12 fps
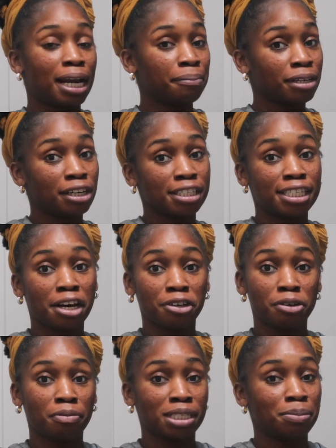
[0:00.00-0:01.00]
I'm going to tell
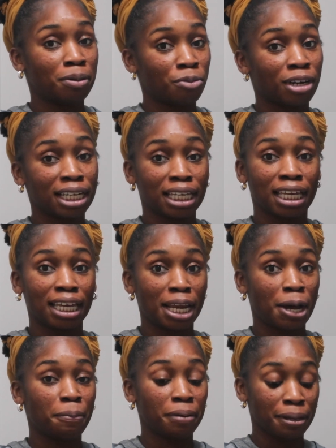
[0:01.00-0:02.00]
you what's been working and
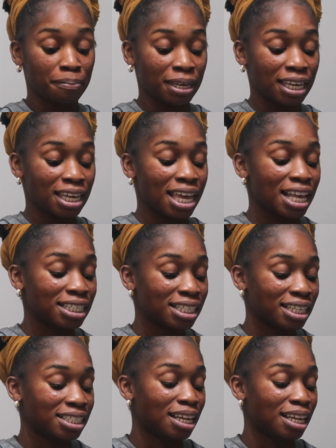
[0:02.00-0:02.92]
helping me is this